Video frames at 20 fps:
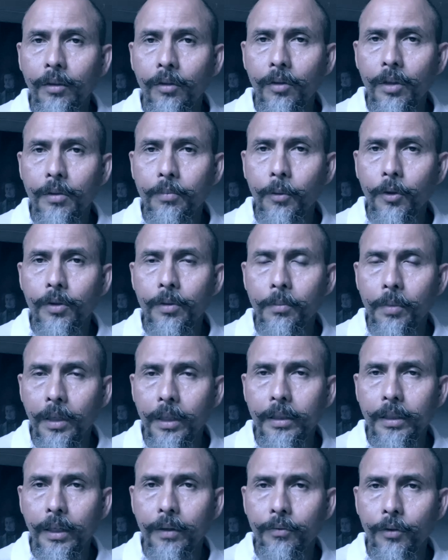
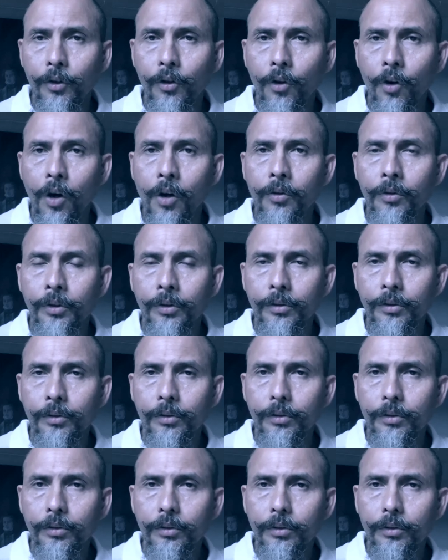responsibility for your own
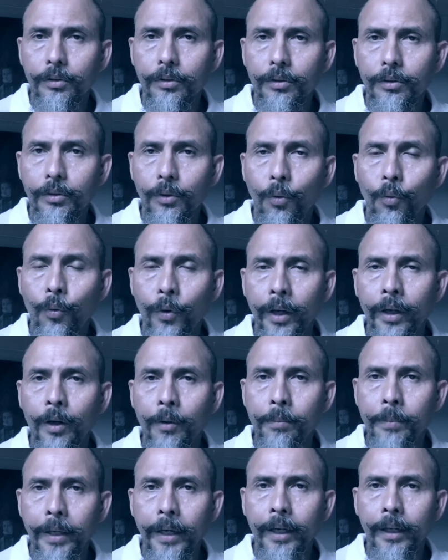way of
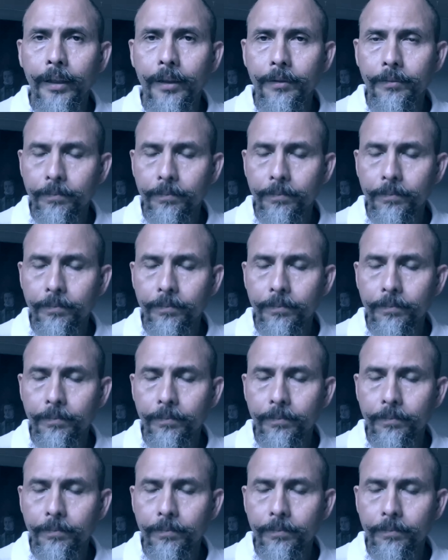being.